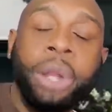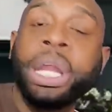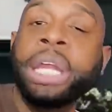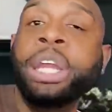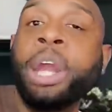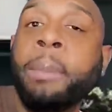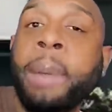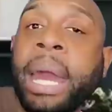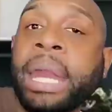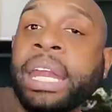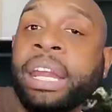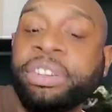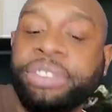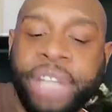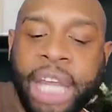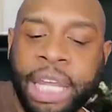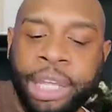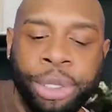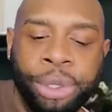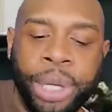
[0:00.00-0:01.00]
don't let nobody
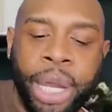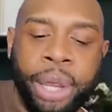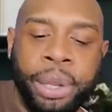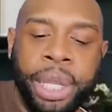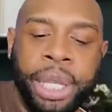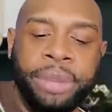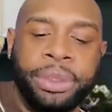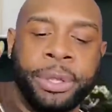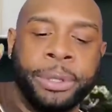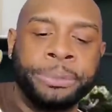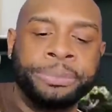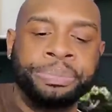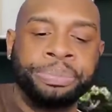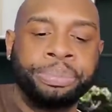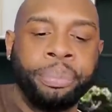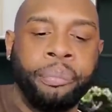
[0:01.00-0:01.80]
else take you there either.